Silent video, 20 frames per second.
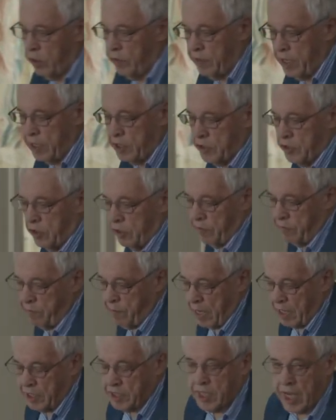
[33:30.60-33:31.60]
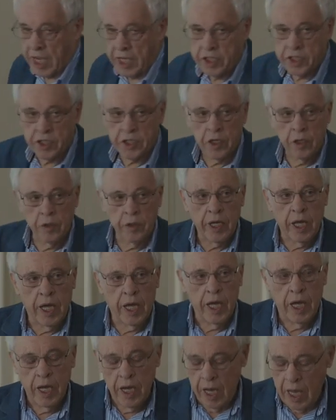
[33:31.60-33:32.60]
all of this sort of makes sense,
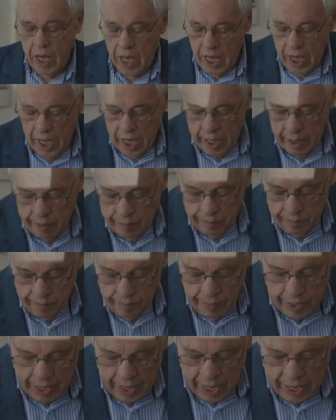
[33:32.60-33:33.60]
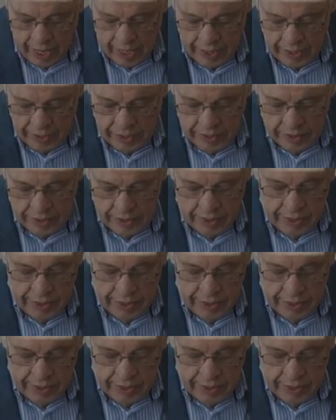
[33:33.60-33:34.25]
okay? Um, and